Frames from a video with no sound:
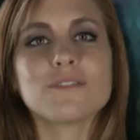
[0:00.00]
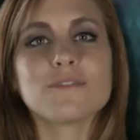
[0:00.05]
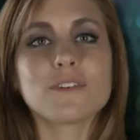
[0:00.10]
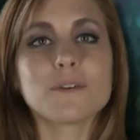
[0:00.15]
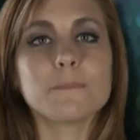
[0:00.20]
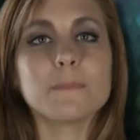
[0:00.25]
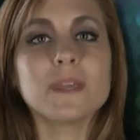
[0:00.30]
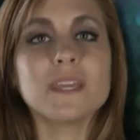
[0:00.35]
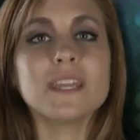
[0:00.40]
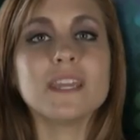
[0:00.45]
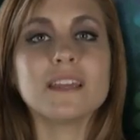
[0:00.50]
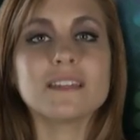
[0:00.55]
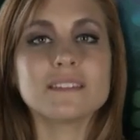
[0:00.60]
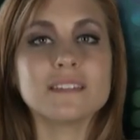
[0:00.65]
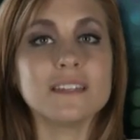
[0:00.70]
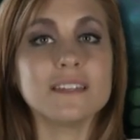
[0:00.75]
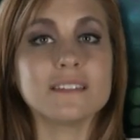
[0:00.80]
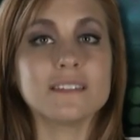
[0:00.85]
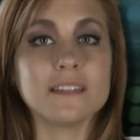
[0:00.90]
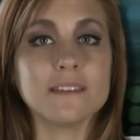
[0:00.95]
For
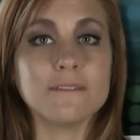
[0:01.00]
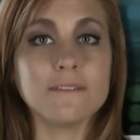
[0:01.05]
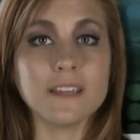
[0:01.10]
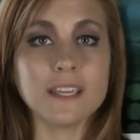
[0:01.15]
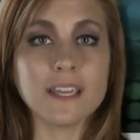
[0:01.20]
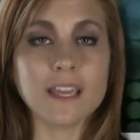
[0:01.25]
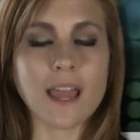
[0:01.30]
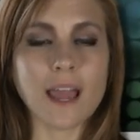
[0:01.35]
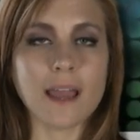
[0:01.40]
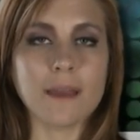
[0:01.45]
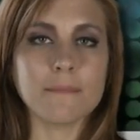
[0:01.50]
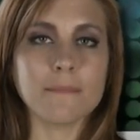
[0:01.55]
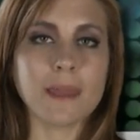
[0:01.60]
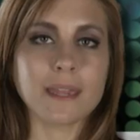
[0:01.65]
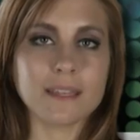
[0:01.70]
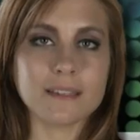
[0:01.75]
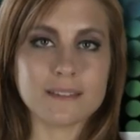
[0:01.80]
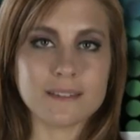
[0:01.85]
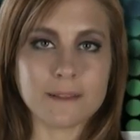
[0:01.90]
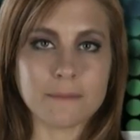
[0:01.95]
PD&D TV, I'm
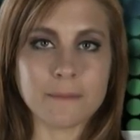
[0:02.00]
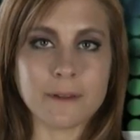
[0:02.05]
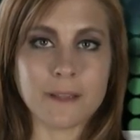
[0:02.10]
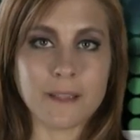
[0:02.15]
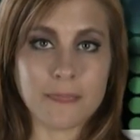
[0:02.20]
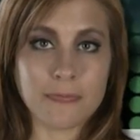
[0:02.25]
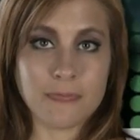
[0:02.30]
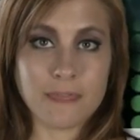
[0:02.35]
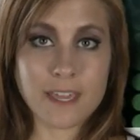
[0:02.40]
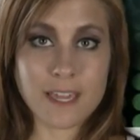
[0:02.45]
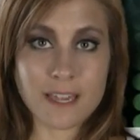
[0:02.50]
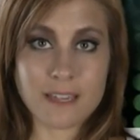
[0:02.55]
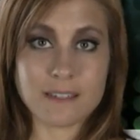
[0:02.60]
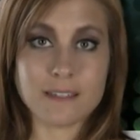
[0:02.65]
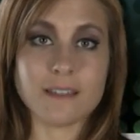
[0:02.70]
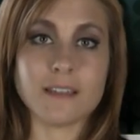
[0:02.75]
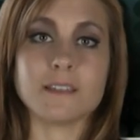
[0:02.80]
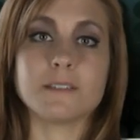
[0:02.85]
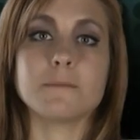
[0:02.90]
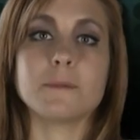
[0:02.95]
Megan Zimba, and
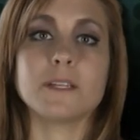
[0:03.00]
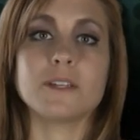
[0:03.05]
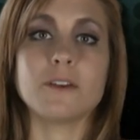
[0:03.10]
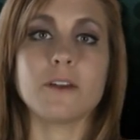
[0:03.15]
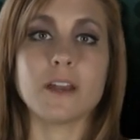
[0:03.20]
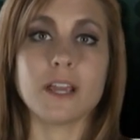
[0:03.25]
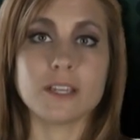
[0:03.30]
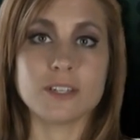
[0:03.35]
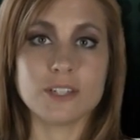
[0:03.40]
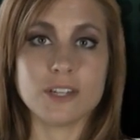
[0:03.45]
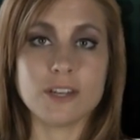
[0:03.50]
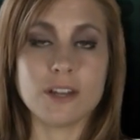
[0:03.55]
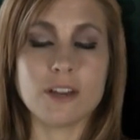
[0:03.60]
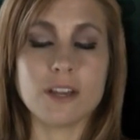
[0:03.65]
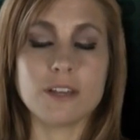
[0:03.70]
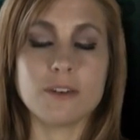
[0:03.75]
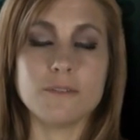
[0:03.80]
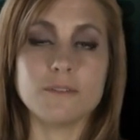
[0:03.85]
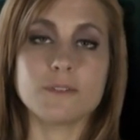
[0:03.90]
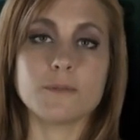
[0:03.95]
this has been your
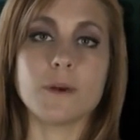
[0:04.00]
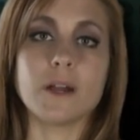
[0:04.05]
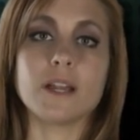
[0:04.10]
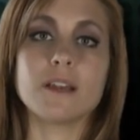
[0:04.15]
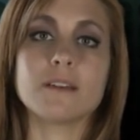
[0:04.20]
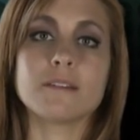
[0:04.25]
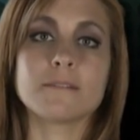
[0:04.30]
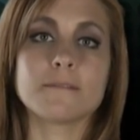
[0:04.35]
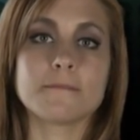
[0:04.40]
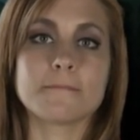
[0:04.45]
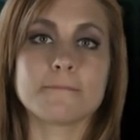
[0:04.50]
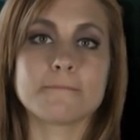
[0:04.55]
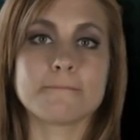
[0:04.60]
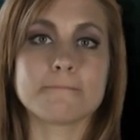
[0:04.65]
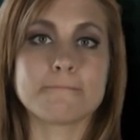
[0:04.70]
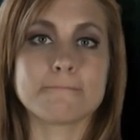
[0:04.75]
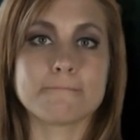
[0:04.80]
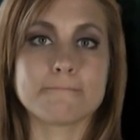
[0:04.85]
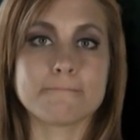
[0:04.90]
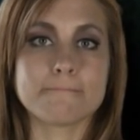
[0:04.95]
Engineering Newswire.
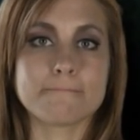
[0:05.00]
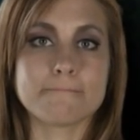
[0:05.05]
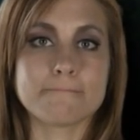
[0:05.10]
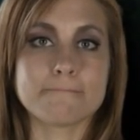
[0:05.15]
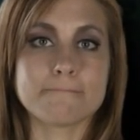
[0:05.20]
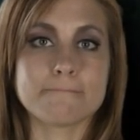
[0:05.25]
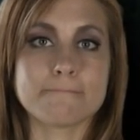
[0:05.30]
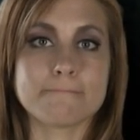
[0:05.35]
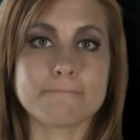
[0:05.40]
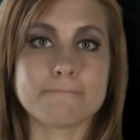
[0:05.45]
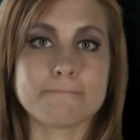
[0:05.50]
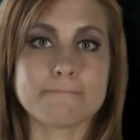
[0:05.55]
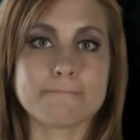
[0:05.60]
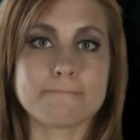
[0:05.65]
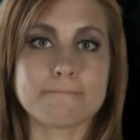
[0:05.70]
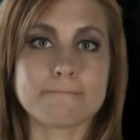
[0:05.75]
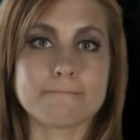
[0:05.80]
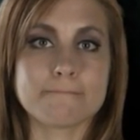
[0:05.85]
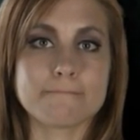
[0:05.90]
Check me